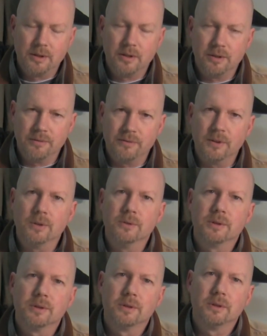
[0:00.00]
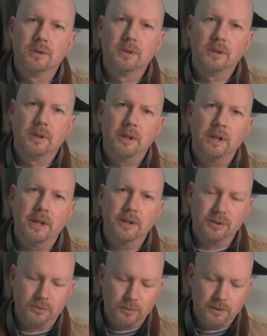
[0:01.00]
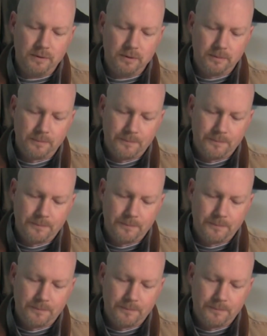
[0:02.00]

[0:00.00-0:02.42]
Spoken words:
the float and the swivel.